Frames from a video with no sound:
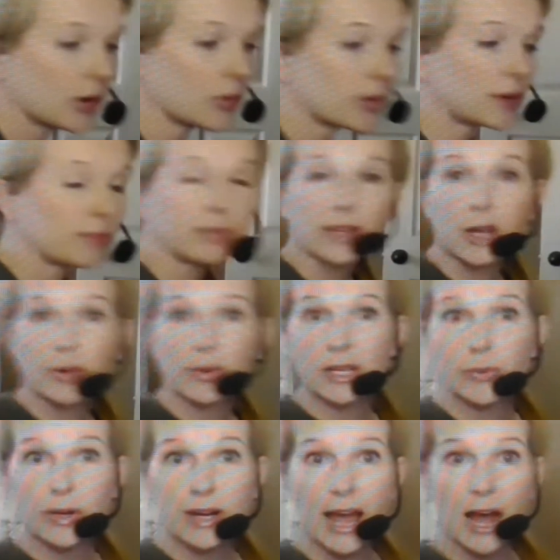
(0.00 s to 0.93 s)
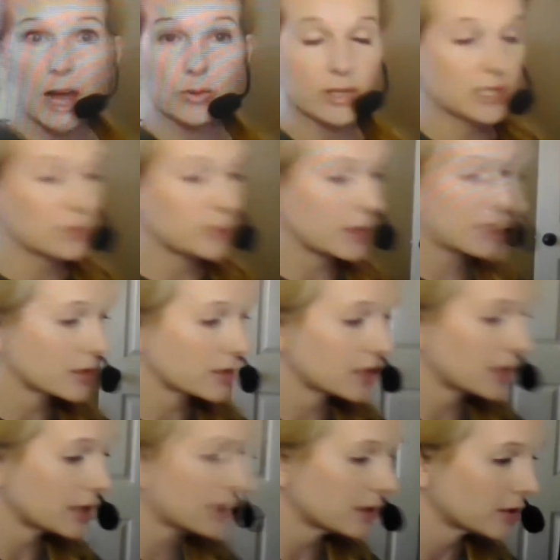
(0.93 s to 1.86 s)
don't want to blow anyone out with speakers
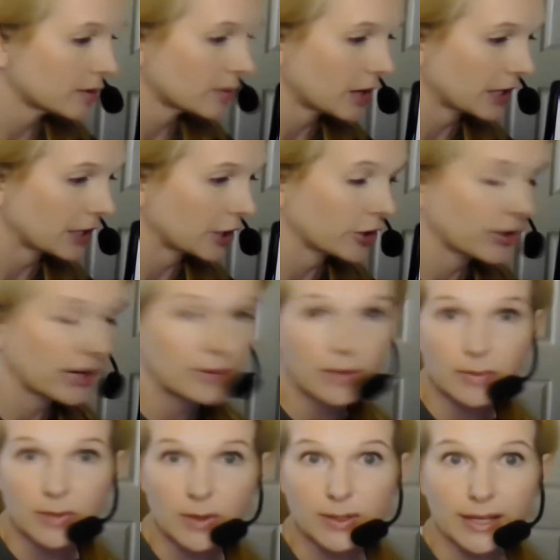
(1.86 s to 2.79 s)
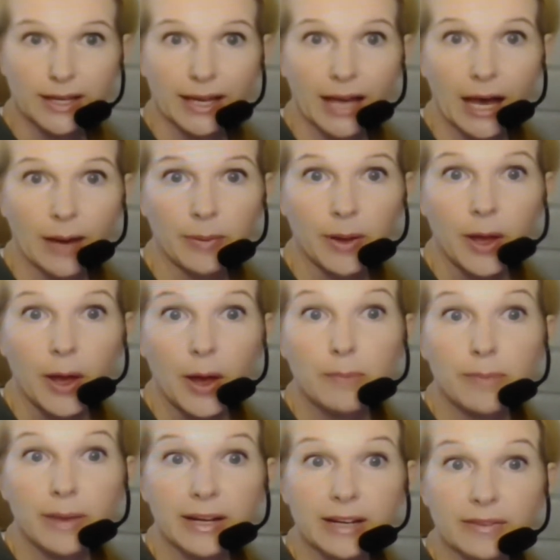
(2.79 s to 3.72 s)
here, so I'm not going to crank my music up.
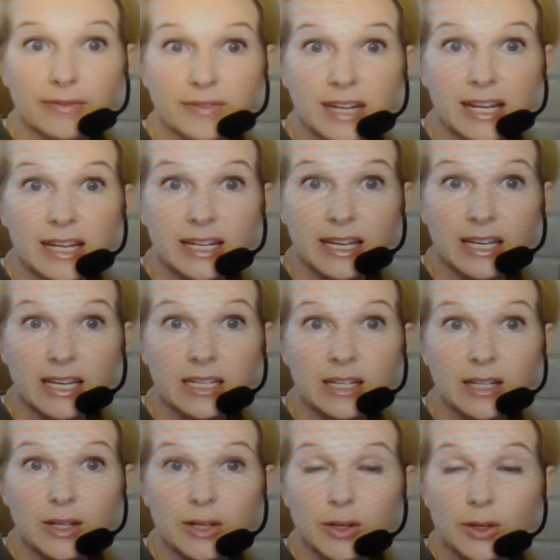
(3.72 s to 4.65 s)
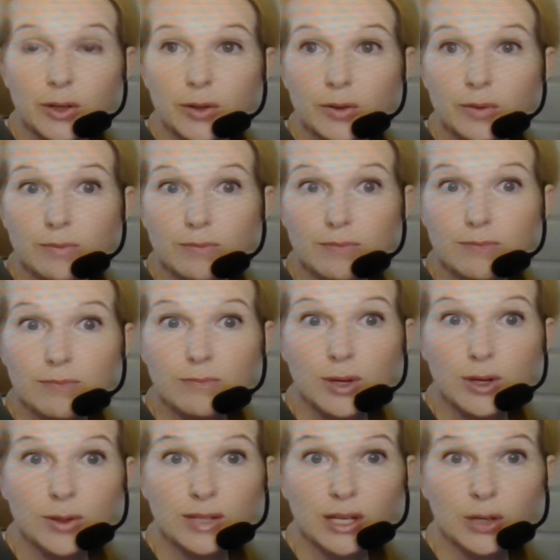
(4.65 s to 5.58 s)
But if needed,
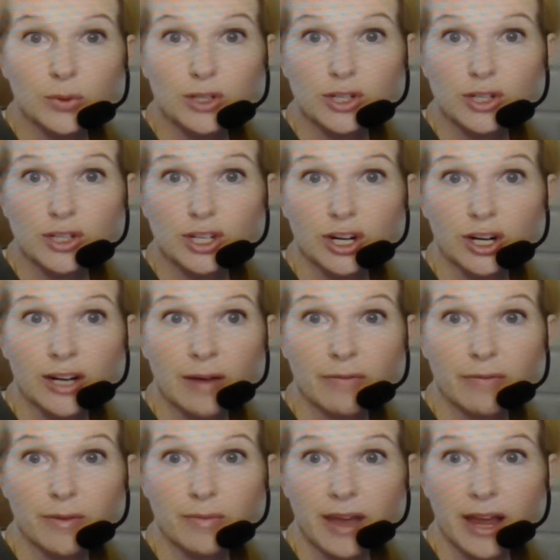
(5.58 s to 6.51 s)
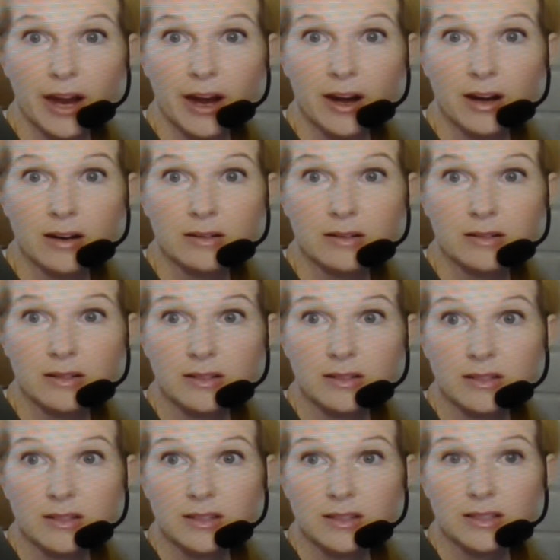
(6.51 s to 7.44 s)
music would just turn up from there,
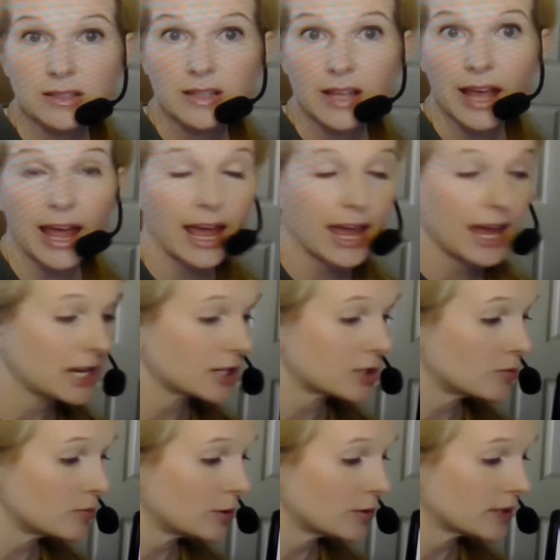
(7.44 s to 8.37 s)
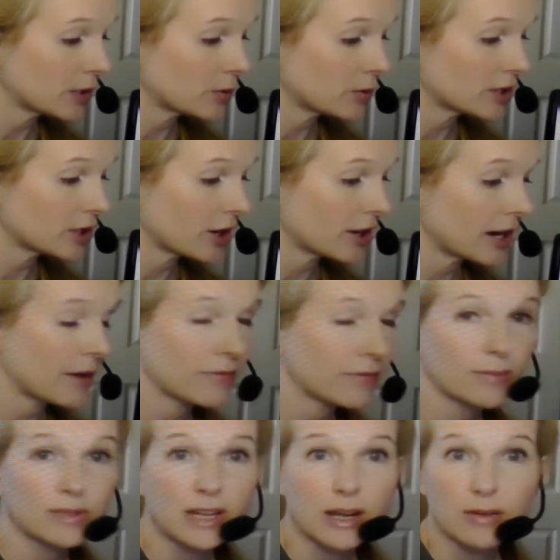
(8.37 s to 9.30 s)
and music would turn up
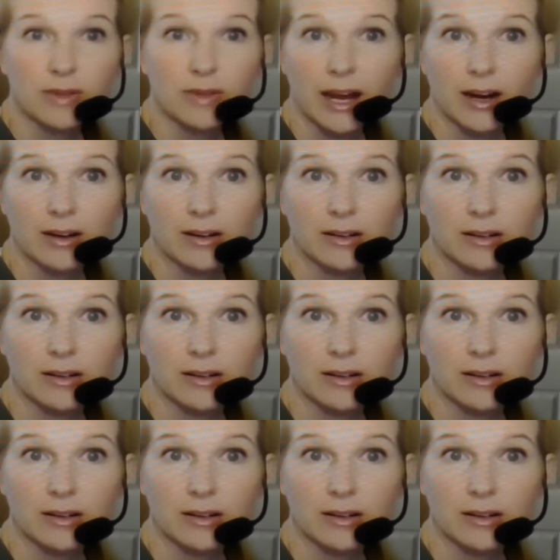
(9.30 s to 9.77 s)
from down there.